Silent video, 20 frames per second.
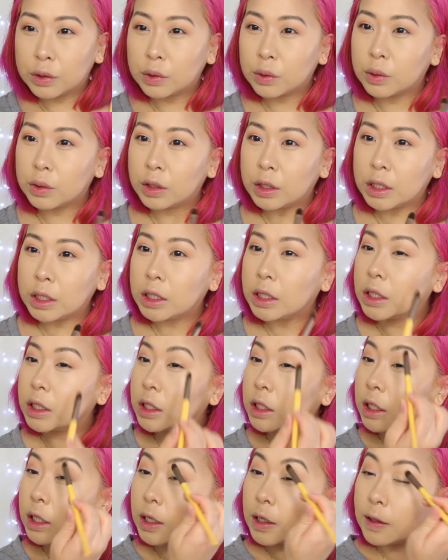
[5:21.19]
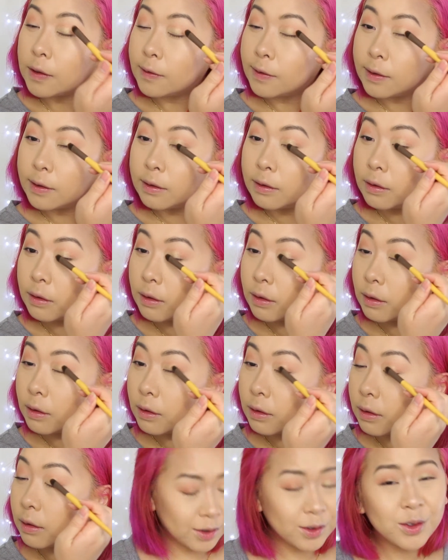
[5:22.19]
greenish tints.
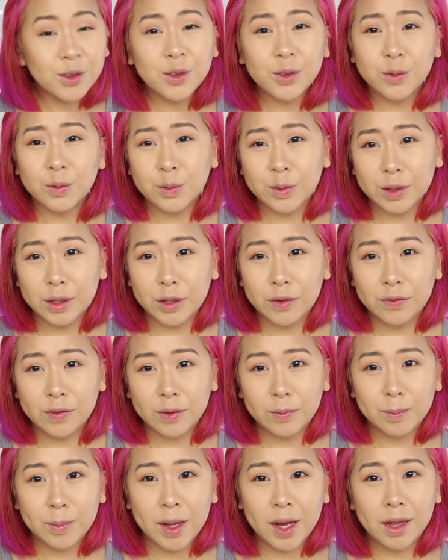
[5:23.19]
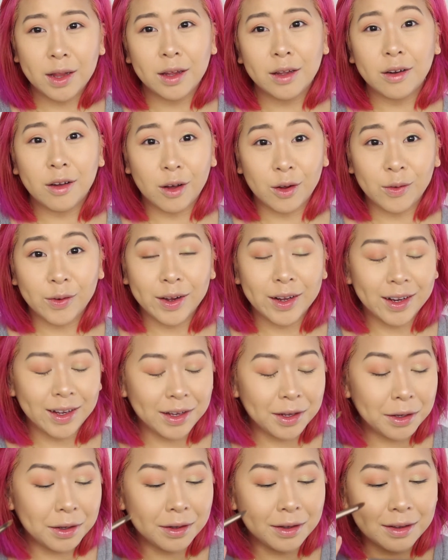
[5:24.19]
This is a really fun palette
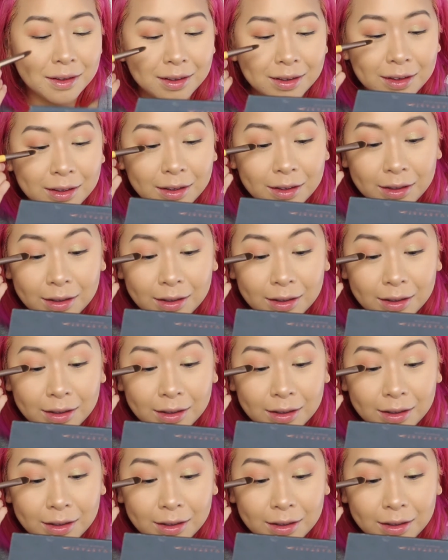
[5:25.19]
already.